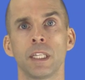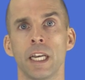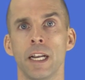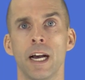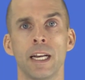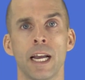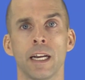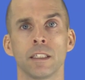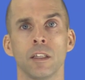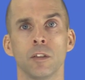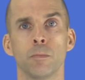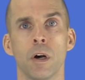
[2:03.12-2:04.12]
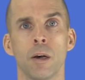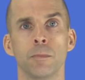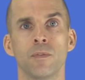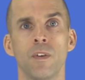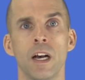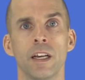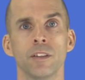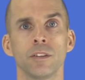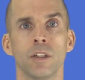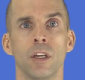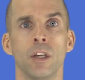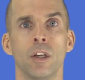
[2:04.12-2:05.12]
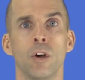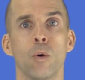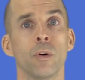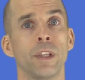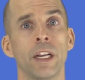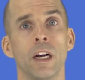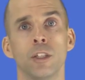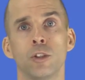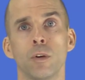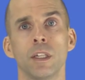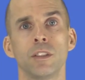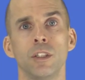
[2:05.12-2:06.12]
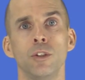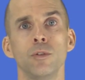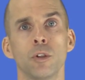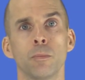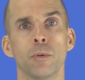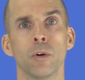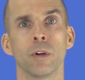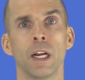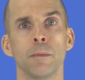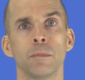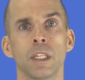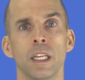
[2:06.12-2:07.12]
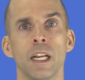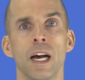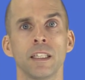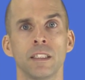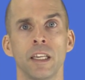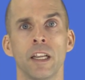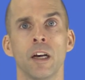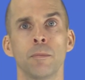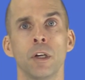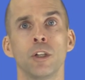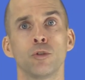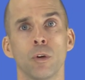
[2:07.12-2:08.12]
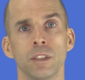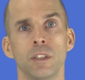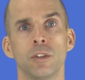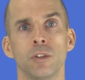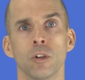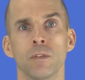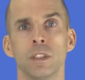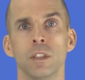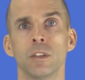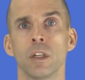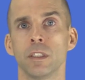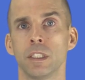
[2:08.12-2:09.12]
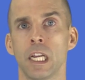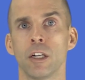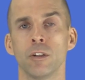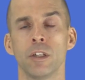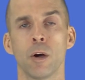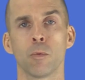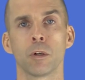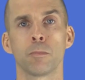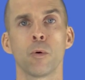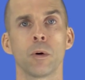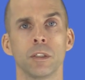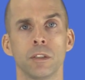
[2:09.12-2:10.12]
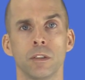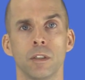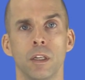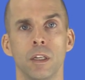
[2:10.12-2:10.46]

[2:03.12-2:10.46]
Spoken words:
cannot access Bob's files, or that untrusted user programs cannot set up trusted services on standard network ports.